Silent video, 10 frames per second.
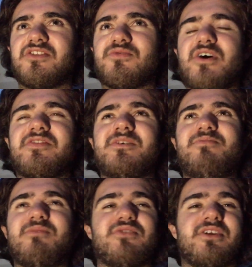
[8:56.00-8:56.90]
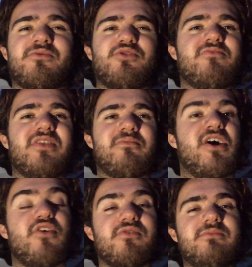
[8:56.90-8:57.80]
20 people in a room and there
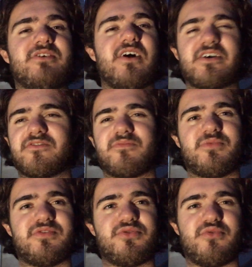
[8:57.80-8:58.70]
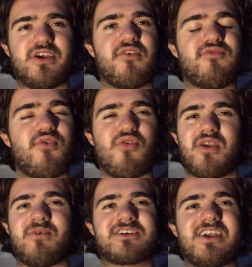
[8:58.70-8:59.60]
might only be like 3 or 4 that
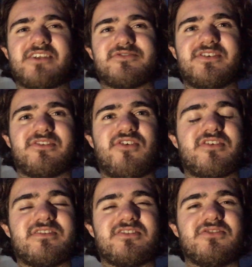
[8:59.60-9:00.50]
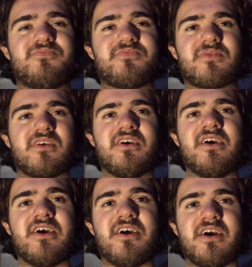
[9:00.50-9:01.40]
I'm actually interested in talking to.
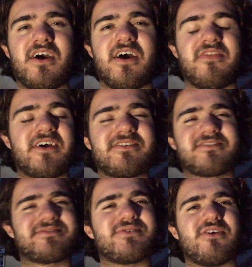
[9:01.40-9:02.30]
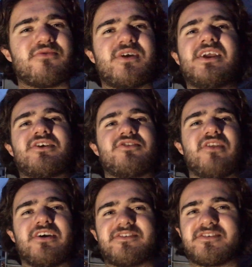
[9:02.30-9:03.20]
And that's a really good
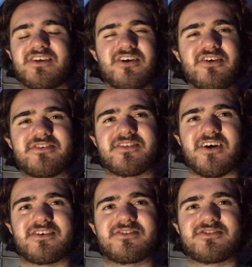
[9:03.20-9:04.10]
like skill. It's like,